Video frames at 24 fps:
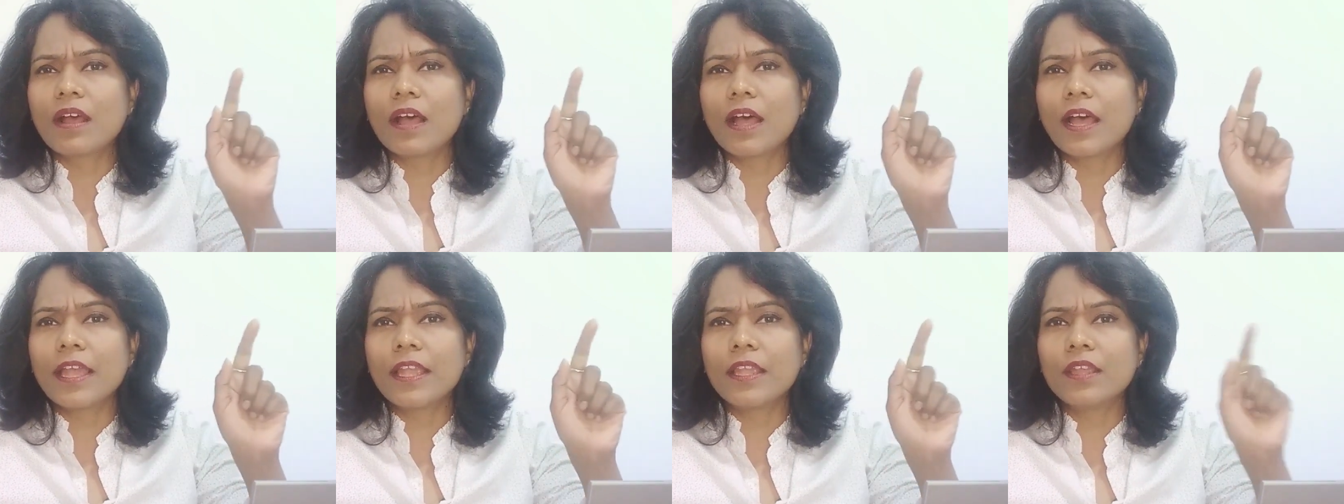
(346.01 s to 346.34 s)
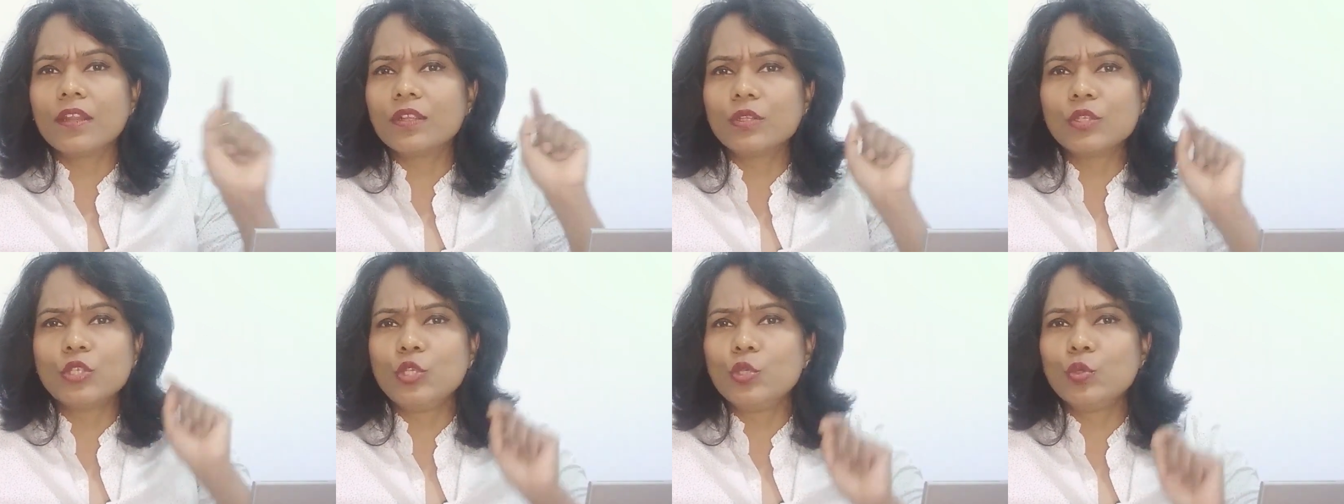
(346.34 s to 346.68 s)
I
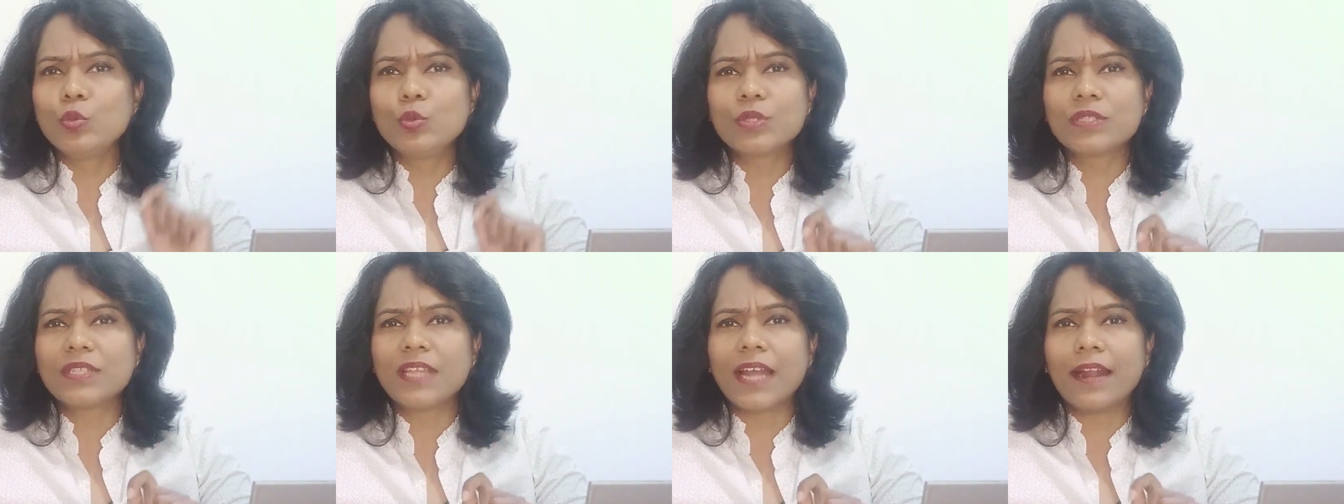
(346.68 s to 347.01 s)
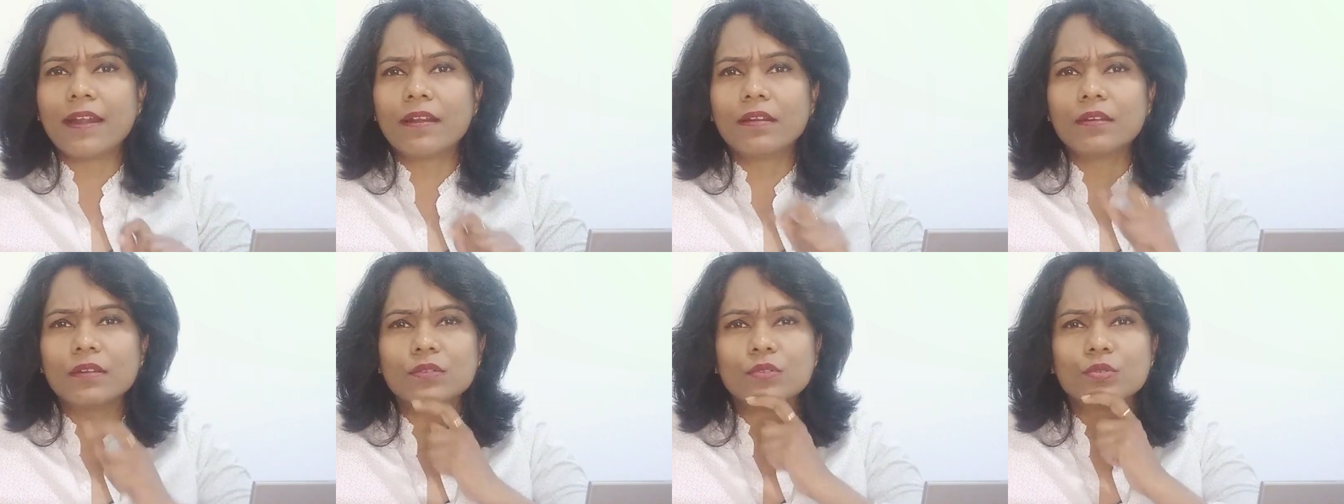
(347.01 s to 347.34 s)
use
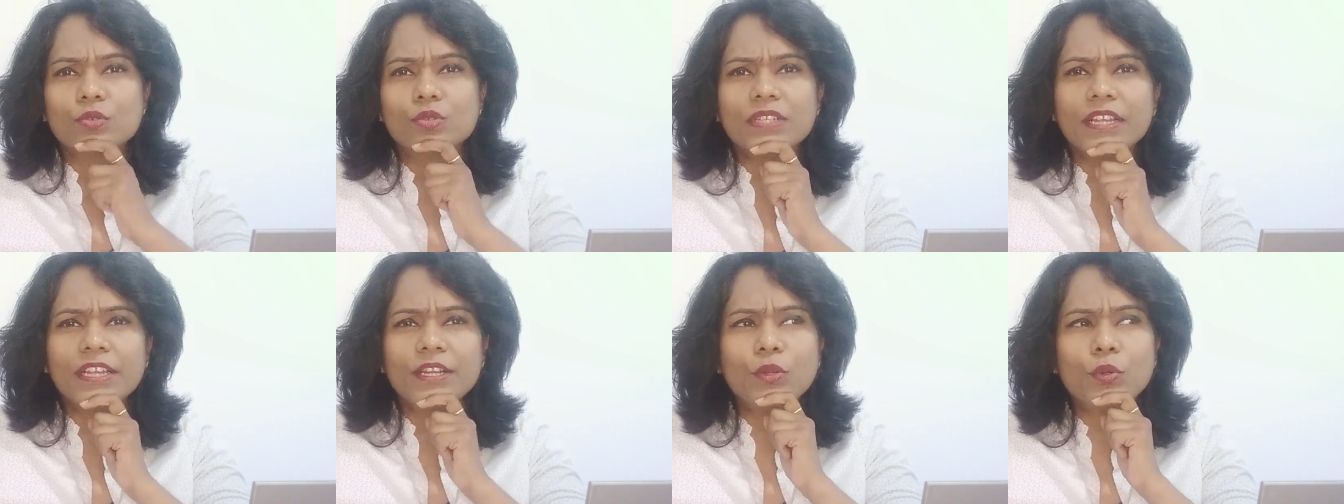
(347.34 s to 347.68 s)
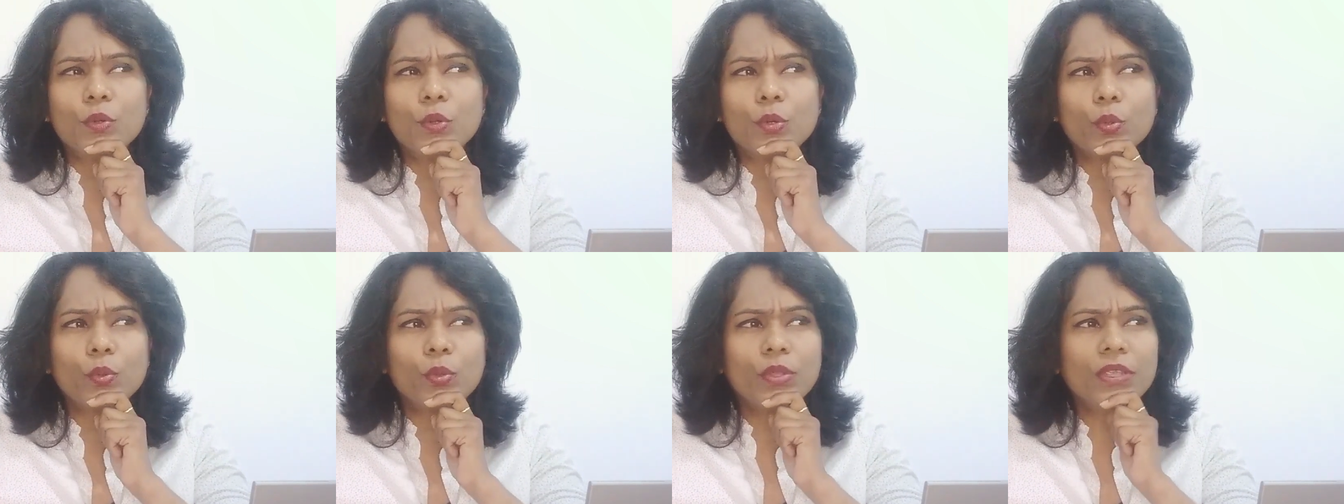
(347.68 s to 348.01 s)
that resource, I
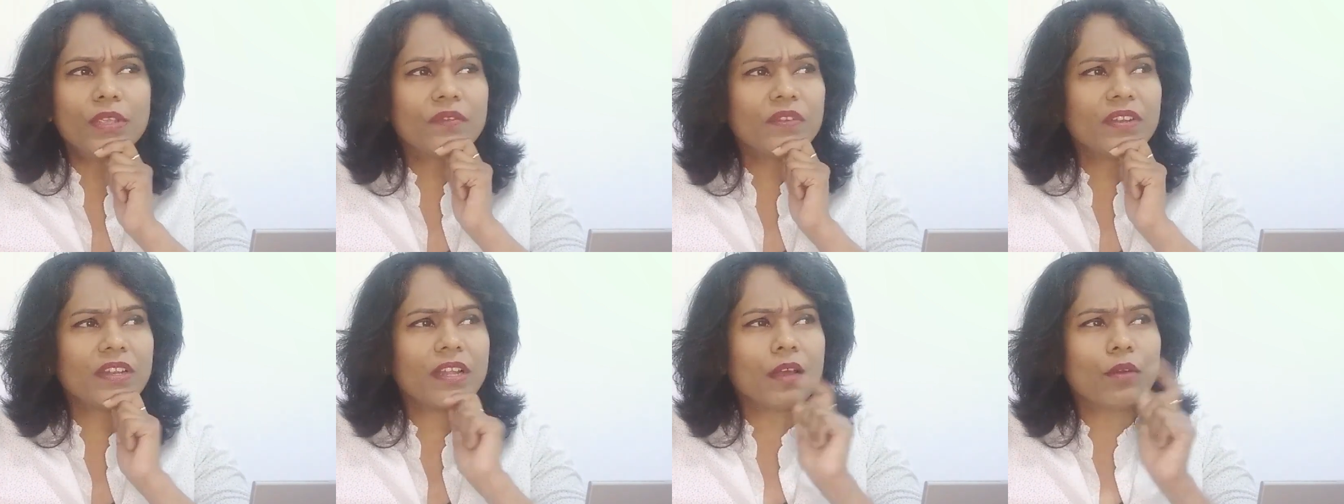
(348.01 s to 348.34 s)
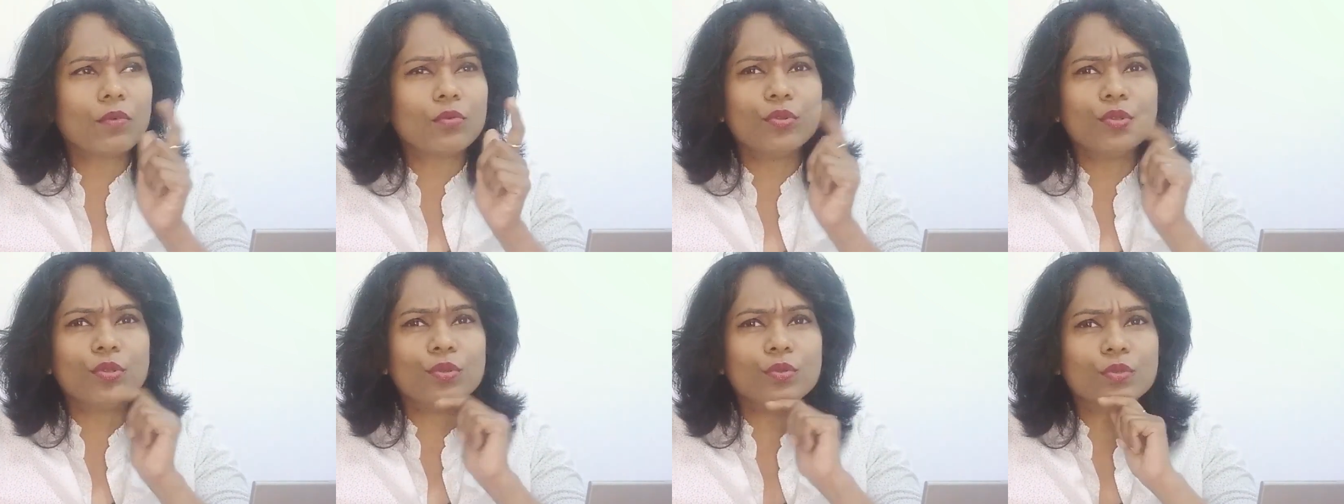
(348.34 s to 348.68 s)
don't know even how
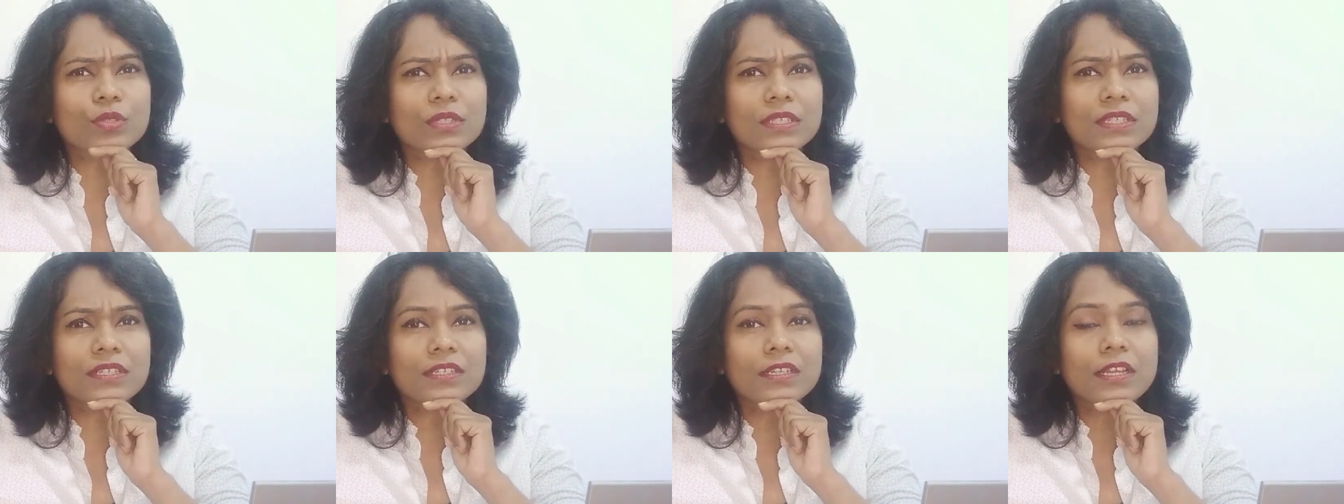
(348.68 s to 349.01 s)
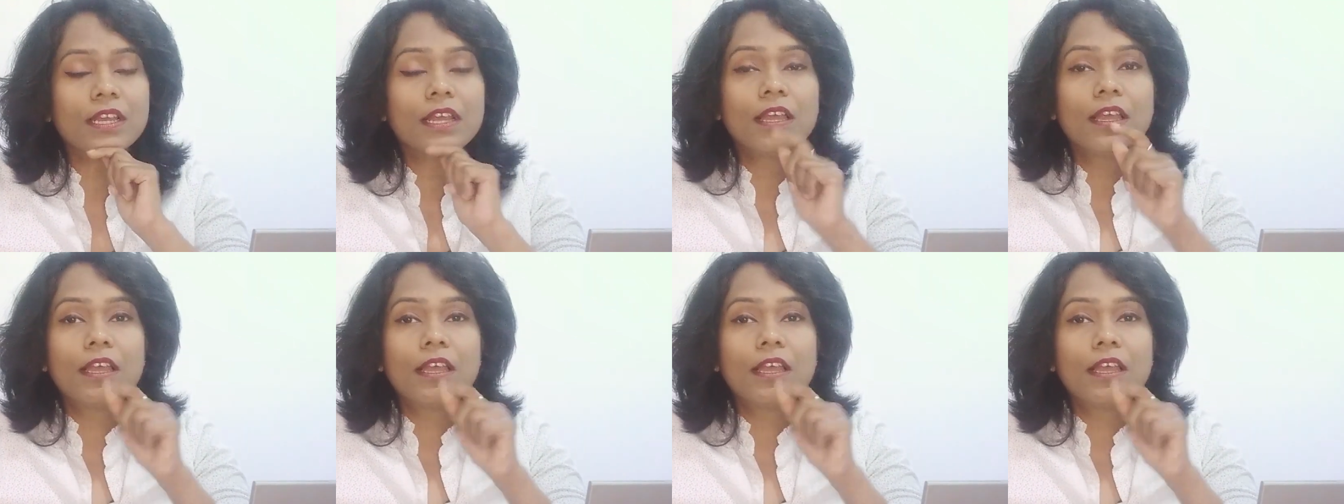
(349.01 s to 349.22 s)
to use it.